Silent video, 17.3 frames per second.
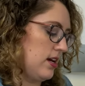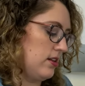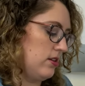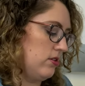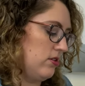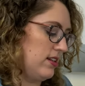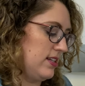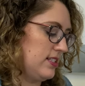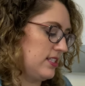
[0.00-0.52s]

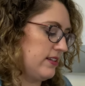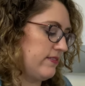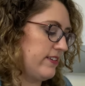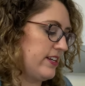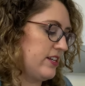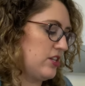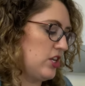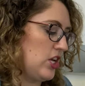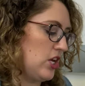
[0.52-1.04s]
Not
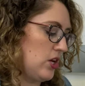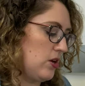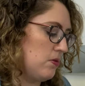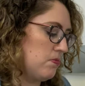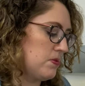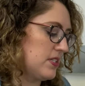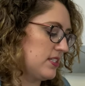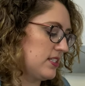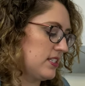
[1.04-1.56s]
necessarily new,
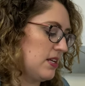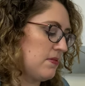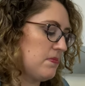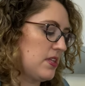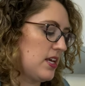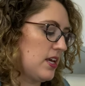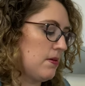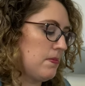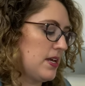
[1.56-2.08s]
but
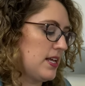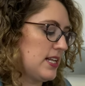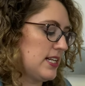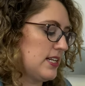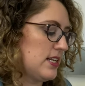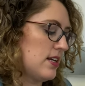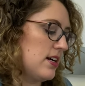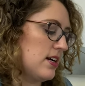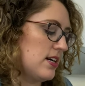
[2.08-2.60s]
something a bit
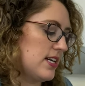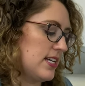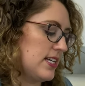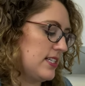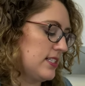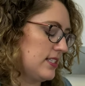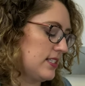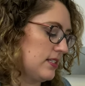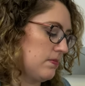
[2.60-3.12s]

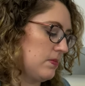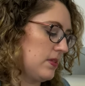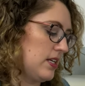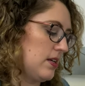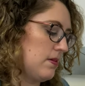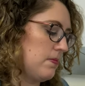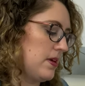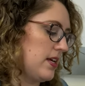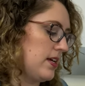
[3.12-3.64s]
nice, something
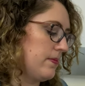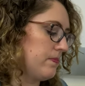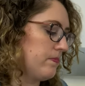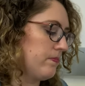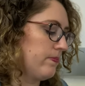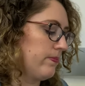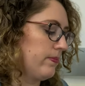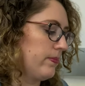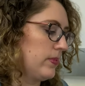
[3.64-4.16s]

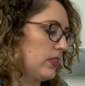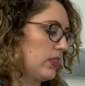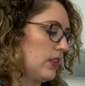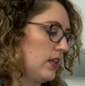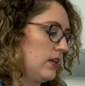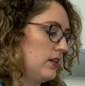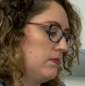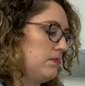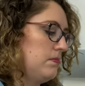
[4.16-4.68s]

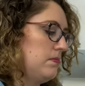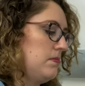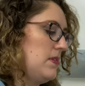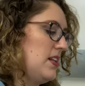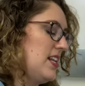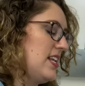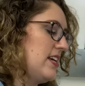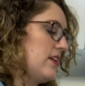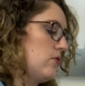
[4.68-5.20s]
a
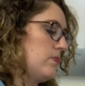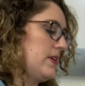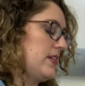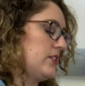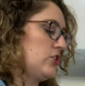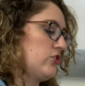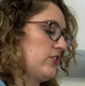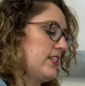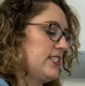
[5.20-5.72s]
little
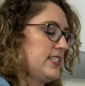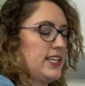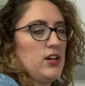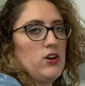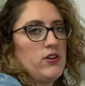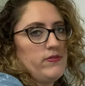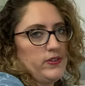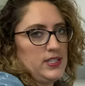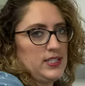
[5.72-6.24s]
bit dressy,
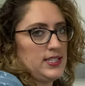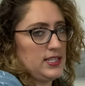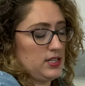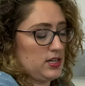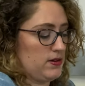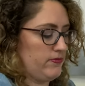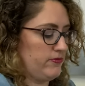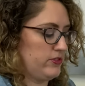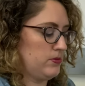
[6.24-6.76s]
obviously
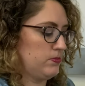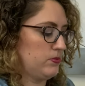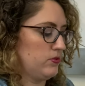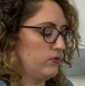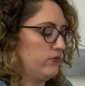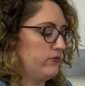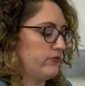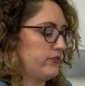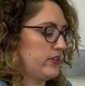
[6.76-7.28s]

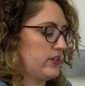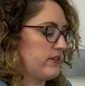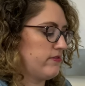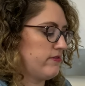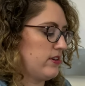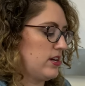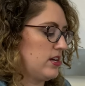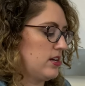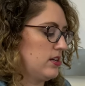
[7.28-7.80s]
comfortable for
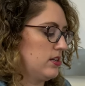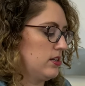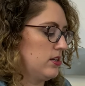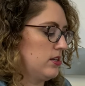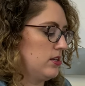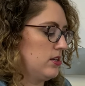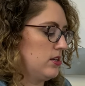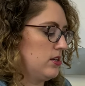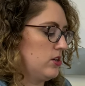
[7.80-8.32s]
a
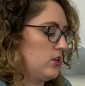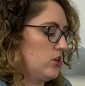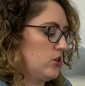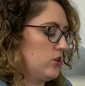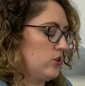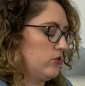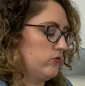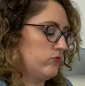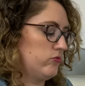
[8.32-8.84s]

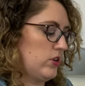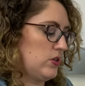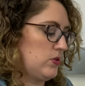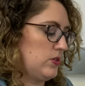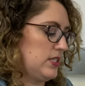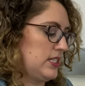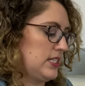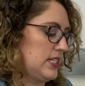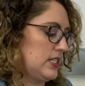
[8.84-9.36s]

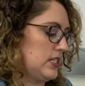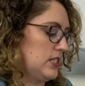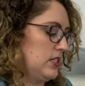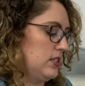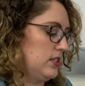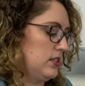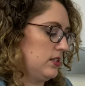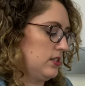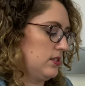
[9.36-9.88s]
roast
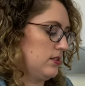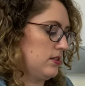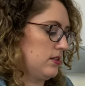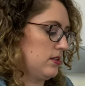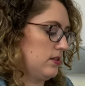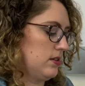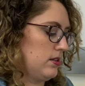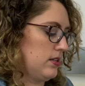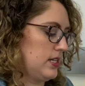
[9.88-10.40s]
dinner
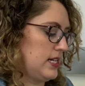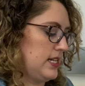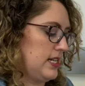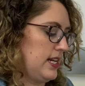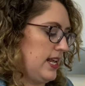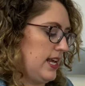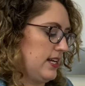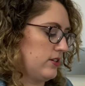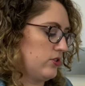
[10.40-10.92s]
and
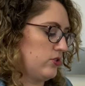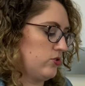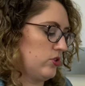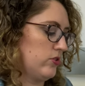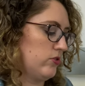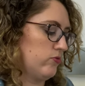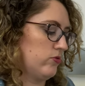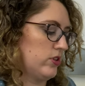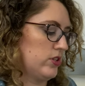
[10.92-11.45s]
an
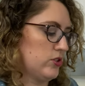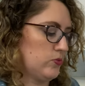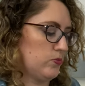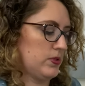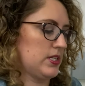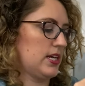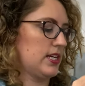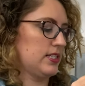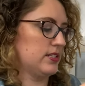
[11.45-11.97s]
extra roast
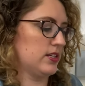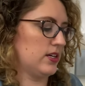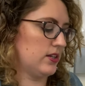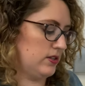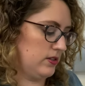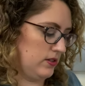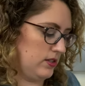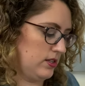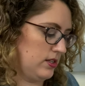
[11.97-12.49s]

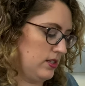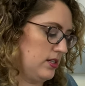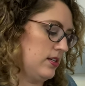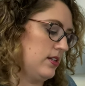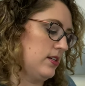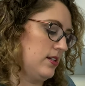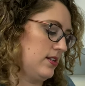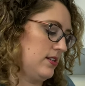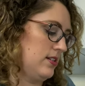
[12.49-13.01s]
potato,
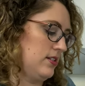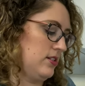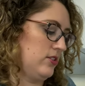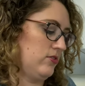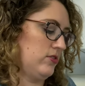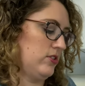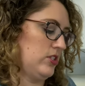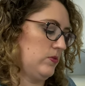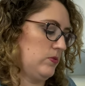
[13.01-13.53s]

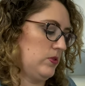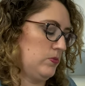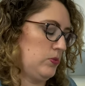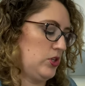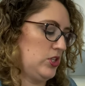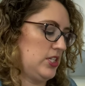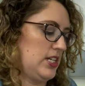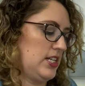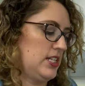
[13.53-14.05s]
Christmas
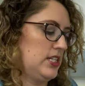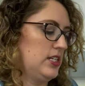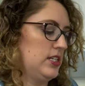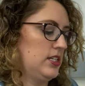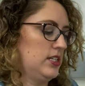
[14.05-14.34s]
pudding,